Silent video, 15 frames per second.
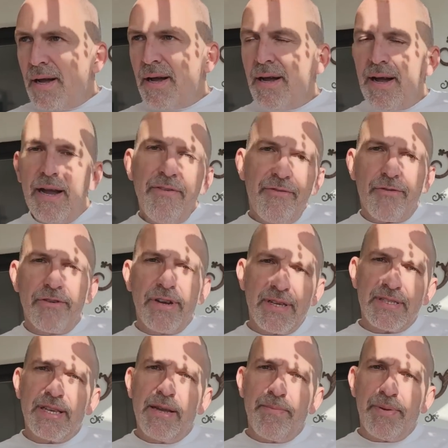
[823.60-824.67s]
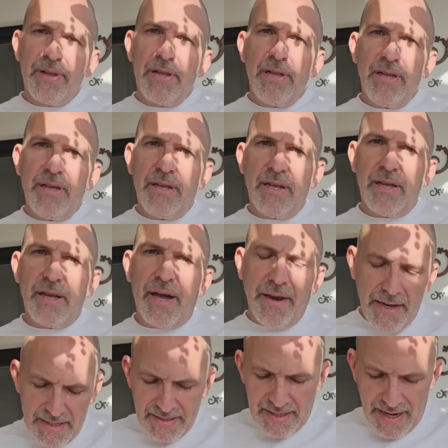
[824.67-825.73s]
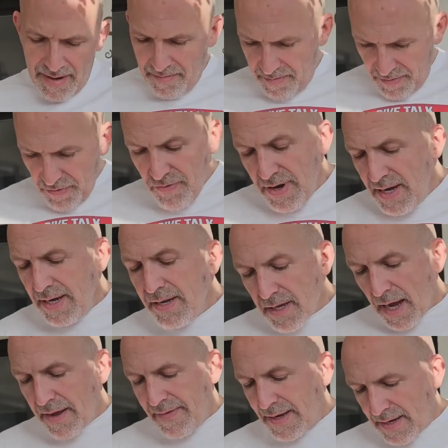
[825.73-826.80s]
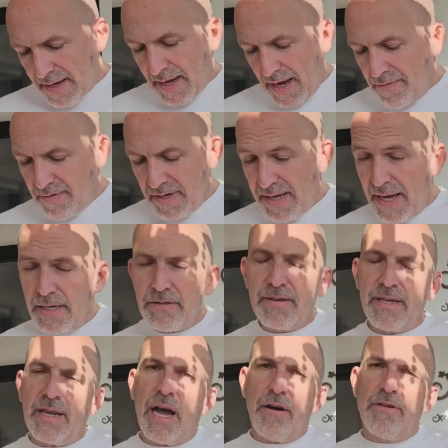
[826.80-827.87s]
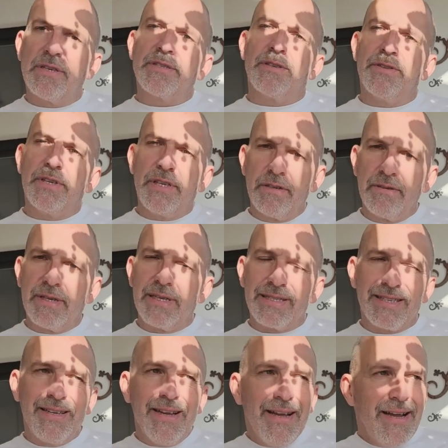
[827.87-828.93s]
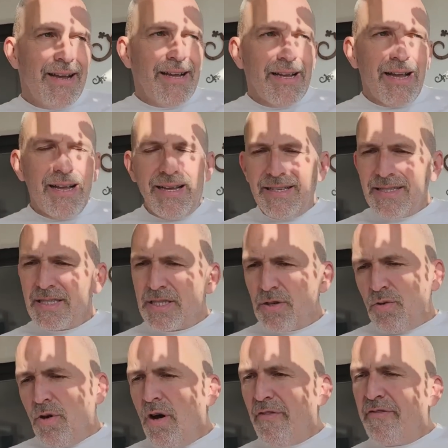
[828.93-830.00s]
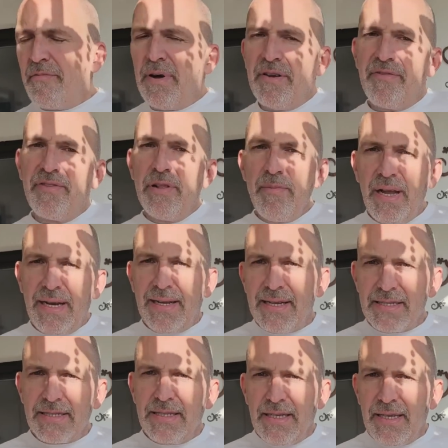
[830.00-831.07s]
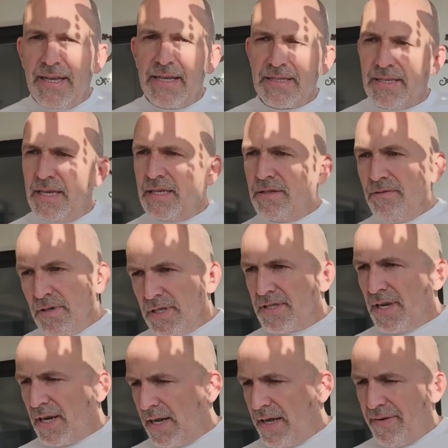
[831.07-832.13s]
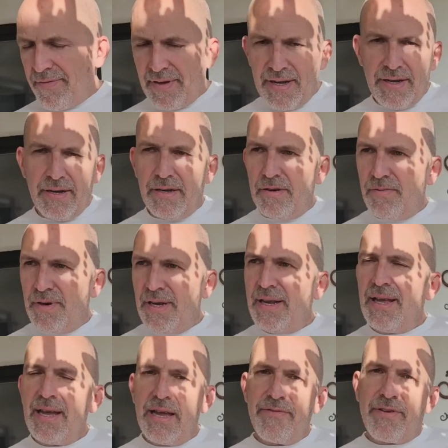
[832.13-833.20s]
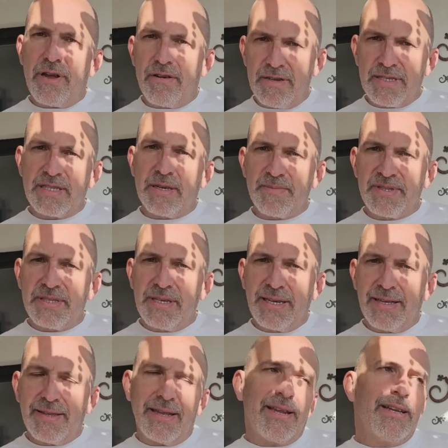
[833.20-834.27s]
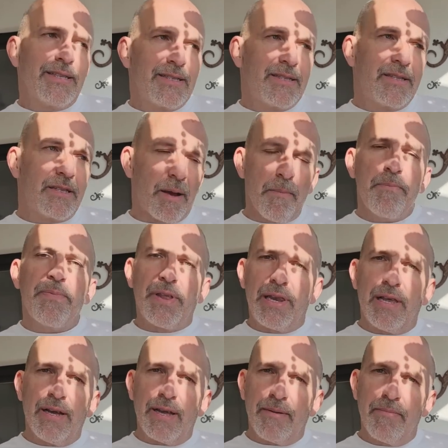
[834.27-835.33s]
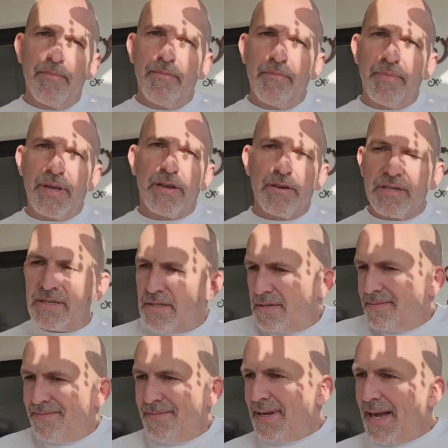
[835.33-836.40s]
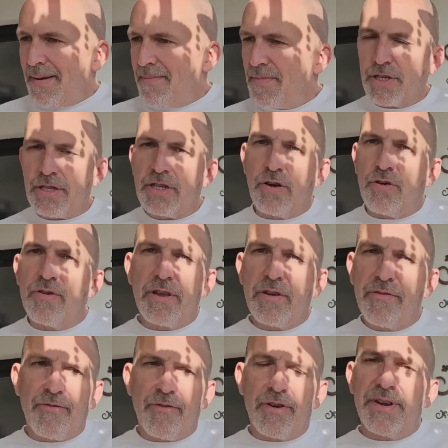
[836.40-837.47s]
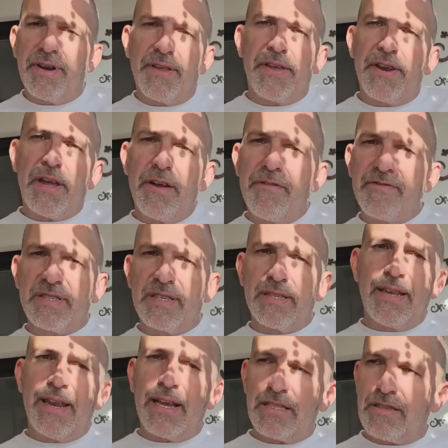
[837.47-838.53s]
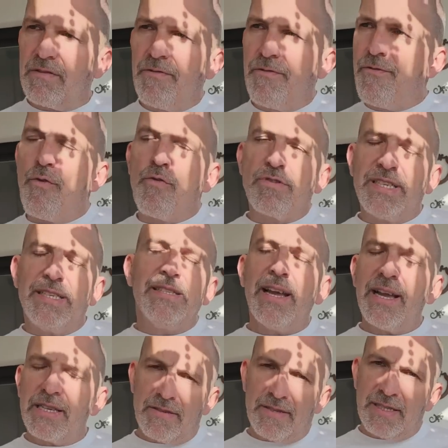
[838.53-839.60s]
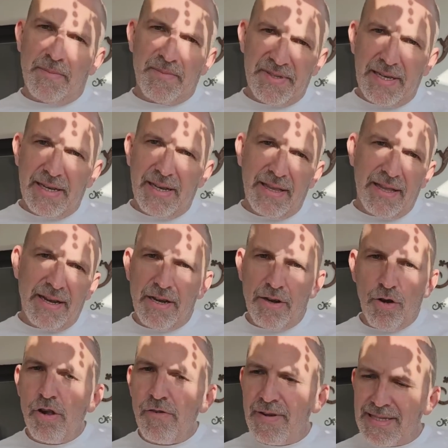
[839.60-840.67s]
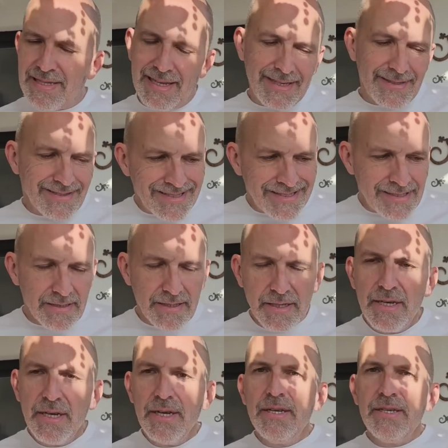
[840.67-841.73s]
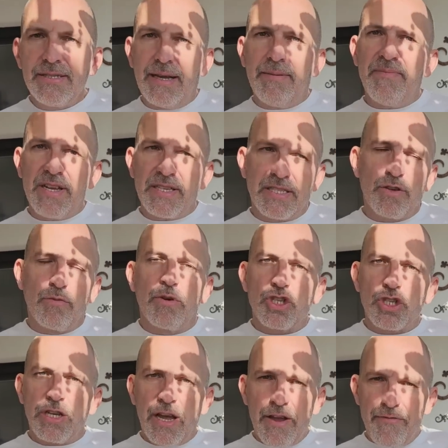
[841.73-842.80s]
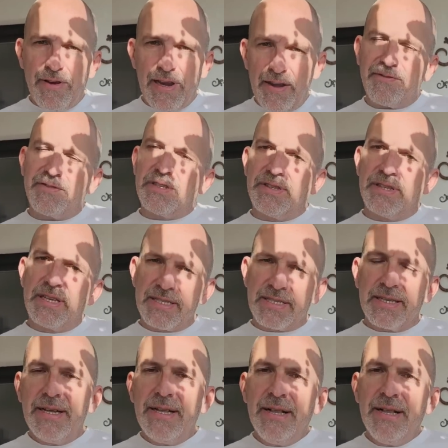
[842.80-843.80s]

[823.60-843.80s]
I, for example, unless I'm really diving like every day to get hours on the unit, so often I fill my classic KISS, I do a dive, I don't know, 1.5 hours something, and then I dump the lime because I'm not going for another dive in the next 14 days or something like that. And it always like, damn, there's so much life left in this.